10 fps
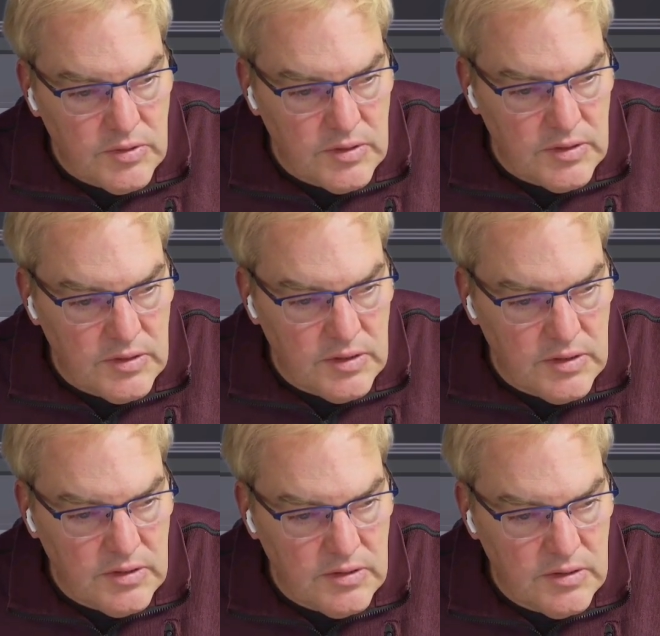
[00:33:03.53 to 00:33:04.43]
in
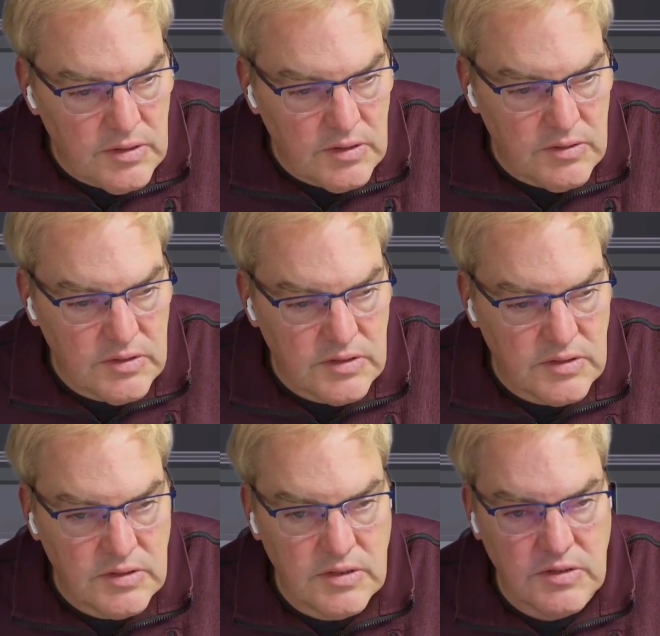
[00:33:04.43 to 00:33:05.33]
there. Oh, this
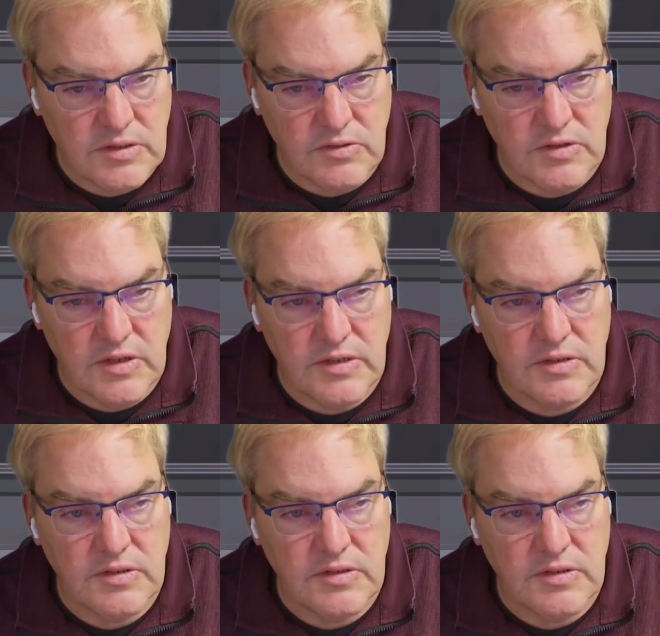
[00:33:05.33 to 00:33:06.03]
looks nice.